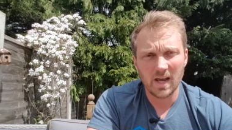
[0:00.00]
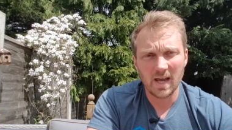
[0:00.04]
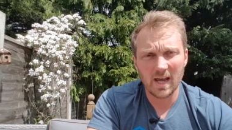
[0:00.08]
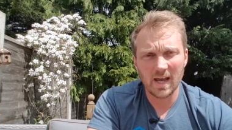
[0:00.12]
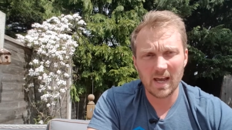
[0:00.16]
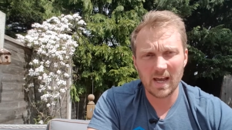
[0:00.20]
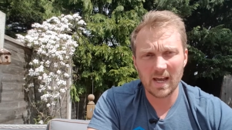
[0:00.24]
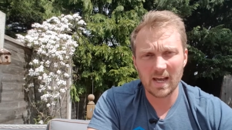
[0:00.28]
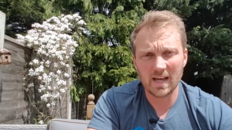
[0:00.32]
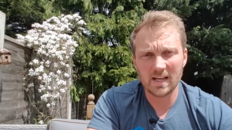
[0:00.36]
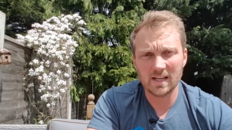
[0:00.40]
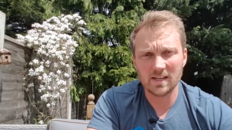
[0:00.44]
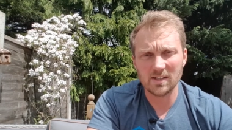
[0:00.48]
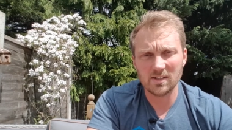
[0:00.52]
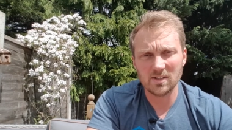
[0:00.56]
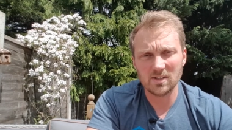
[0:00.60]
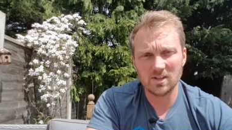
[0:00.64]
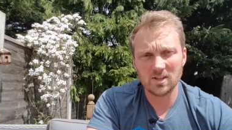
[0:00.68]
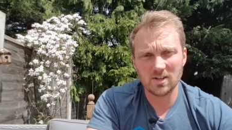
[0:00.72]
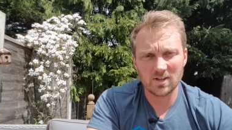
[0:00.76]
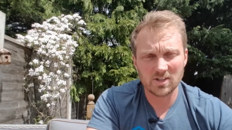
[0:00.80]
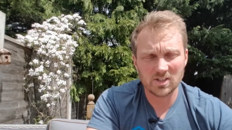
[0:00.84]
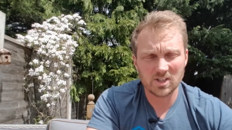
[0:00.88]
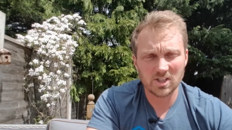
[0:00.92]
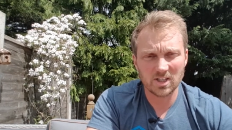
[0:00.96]
and
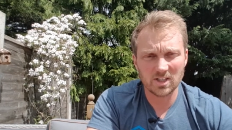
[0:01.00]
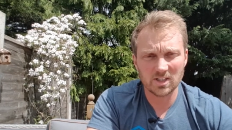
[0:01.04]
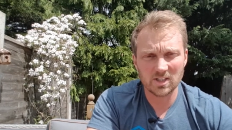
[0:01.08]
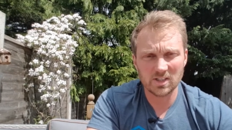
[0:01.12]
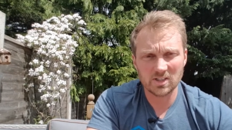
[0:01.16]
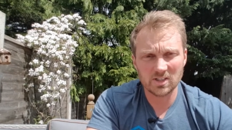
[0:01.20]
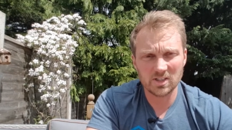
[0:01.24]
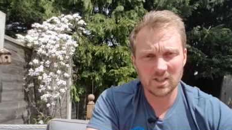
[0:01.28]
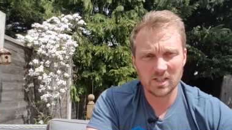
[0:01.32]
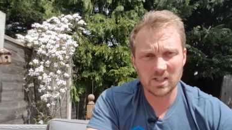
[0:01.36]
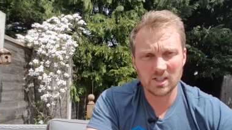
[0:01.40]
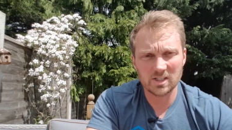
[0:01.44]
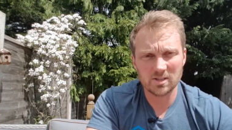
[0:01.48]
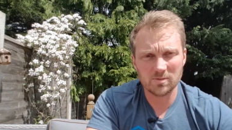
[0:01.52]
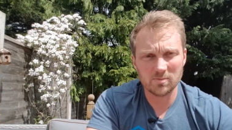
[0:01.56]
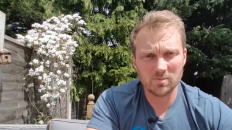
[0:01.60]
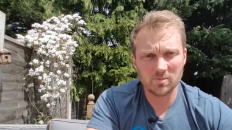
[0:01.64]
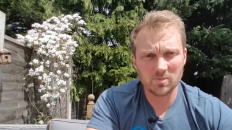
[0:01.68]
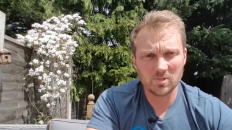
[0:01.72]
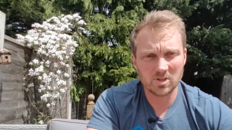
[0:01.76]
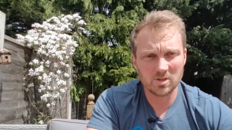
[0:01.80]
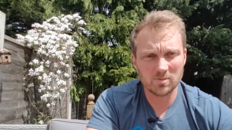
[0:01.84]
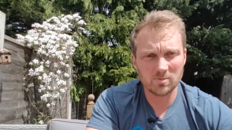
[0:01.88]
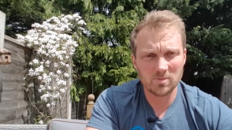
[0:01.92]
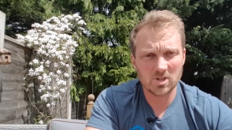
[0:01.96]
you're actually going to see
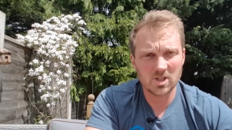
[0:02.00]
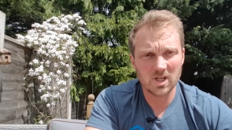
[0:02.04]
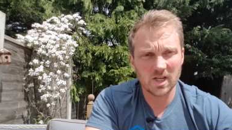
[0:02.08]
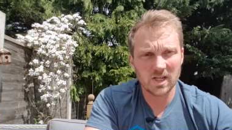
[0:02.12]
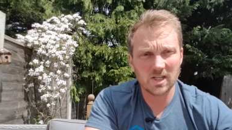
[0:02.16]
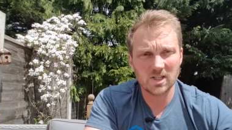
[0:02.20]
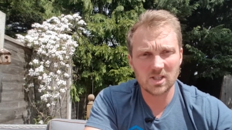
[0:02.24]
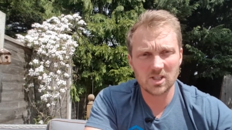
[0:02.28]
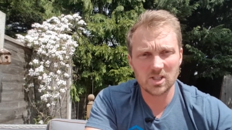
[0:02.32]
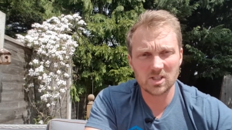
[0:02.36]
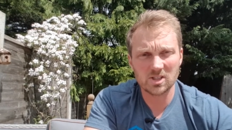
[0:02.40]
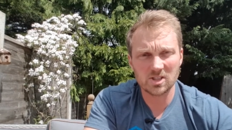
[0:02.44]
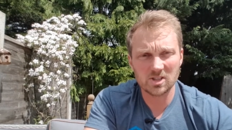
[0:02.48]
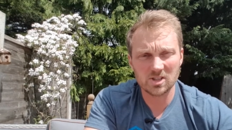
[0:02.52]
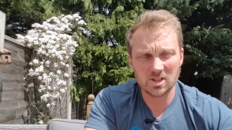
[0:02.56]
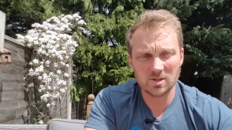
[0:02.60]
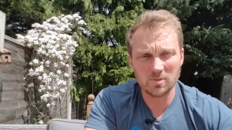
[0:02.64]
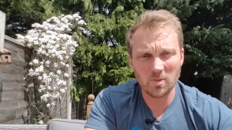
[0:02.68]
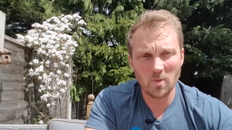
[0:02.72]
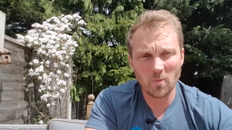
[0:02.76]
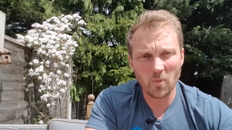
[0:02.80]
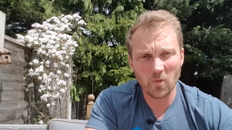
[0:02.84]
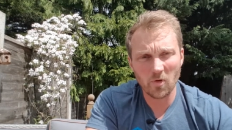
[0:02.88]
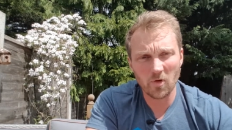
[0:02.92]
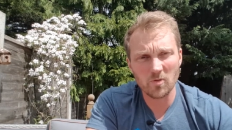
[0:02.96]
some changes and some
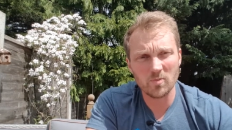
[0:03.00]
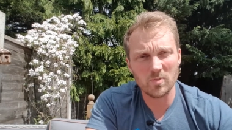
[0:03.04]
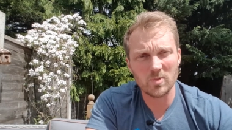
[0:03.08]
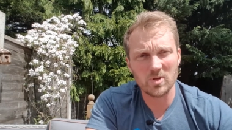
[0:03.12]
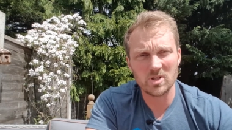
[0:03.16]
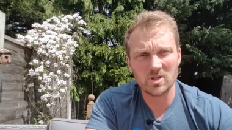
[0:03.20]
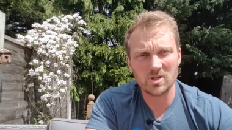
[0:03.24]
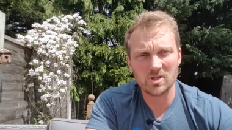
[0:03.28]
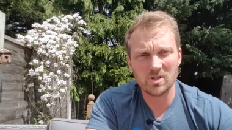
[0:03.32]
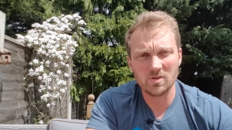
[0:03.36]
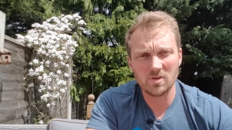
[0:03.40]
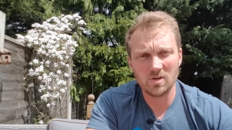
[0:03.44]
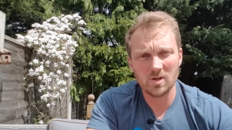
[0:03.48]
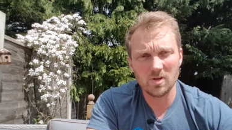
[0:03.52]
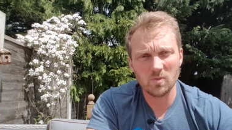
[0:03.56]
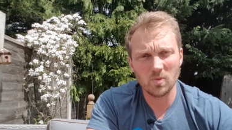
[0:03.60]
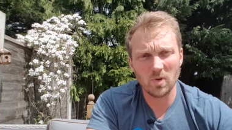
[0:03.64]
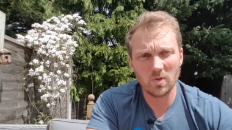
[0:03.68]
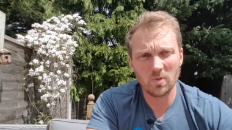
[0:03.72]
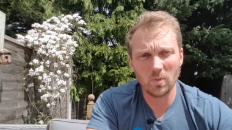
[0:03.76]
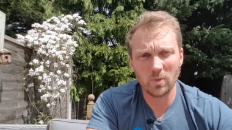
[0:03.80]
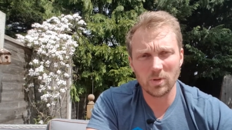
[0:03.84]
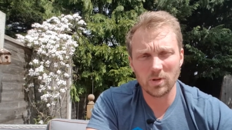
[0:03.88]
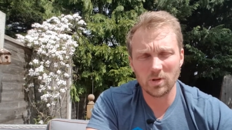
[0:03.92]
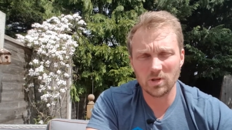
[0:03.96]
improvements
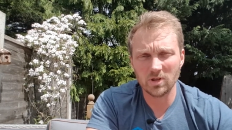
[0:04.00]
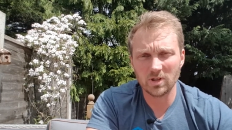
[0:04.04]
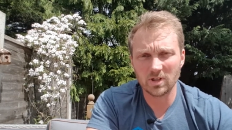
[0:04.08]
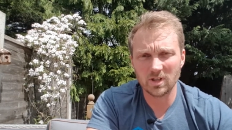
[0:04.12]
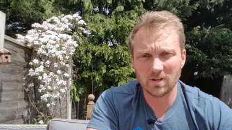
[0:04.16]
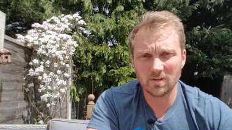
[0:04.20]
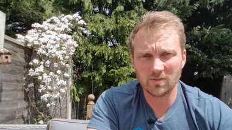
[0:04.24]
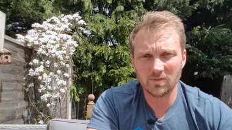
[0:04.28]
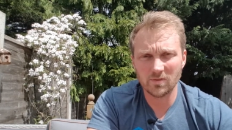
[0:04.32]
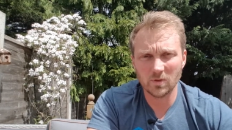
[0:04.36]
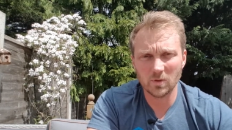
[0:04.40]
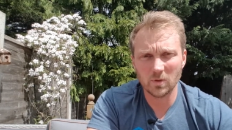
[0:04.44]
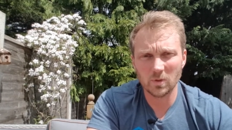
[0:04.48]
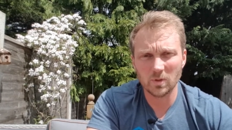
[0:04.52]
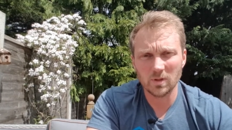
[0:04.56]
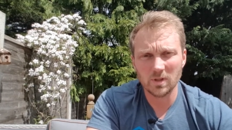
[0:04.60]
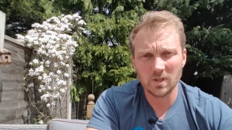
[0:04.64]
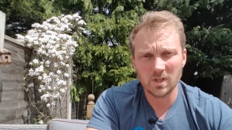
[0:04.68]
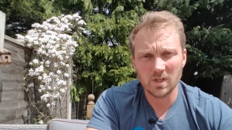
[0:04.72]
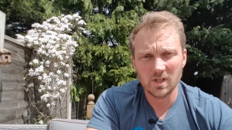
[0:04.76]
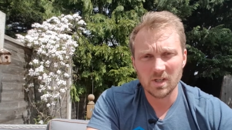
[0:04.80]
with what you're looking for.